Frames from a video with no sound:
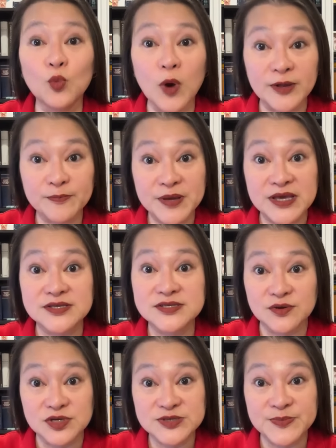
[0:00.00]
one piece,
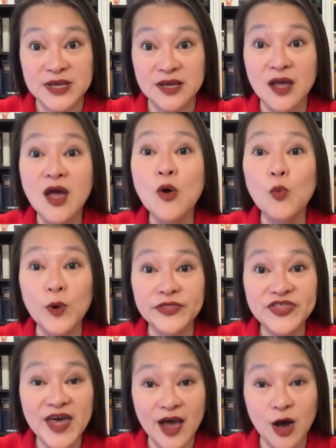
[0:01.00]
so to speak,
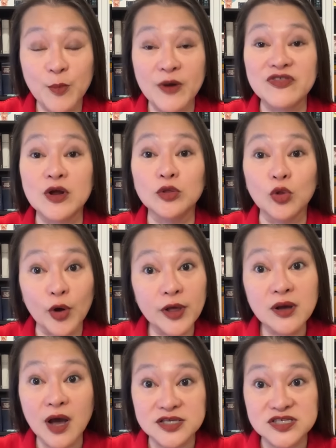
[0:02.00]
with the help of their
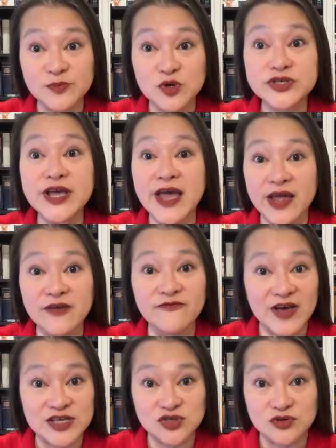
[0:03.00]
loyal customers and
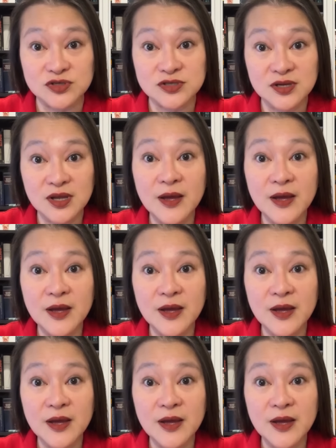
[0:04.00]
investors.